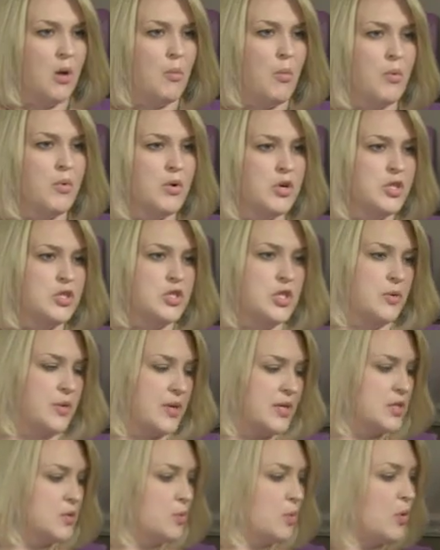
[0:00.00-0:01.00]
and what we're going to do
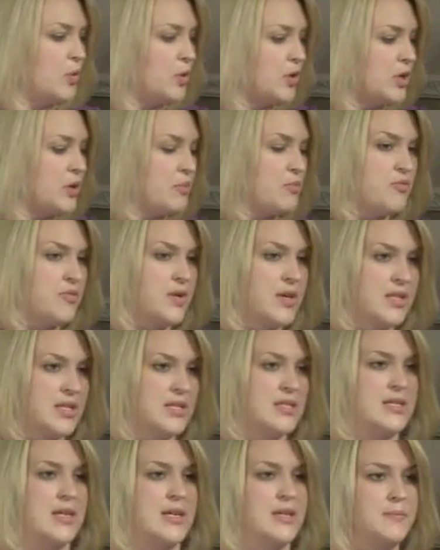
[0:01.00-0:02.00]
is we're going to bring
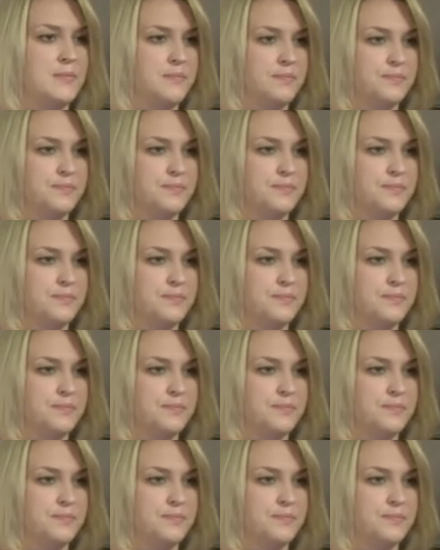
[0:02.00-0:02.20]
this in,